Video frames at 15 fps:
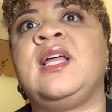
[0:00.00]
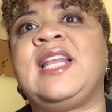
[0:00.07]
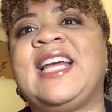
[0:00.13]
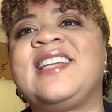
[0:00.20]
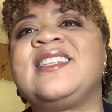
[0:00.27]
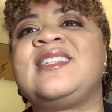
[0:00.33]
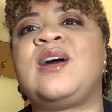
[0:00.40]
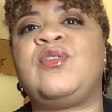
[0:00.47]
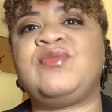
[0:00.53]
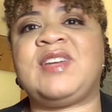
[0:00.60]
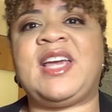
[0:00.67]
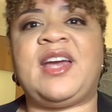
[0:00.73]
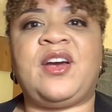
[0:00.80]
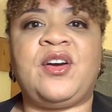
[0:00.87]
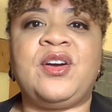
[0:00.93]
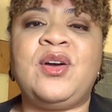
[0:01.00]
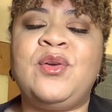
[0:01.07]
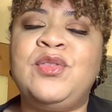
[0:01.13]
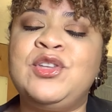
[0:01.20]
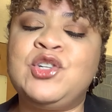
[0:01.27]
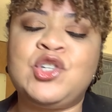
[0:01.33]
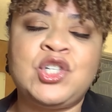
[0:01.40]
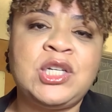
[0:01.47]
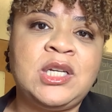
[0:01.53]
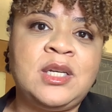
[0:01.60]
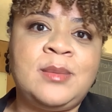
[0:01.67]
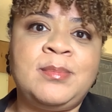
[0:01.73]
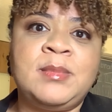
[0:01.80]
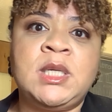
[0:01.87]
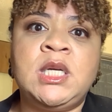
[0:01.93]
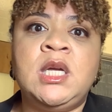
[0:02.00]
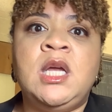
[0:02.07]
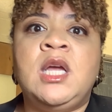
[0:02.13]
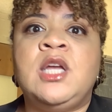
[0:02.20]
like self-care. Go to the gym,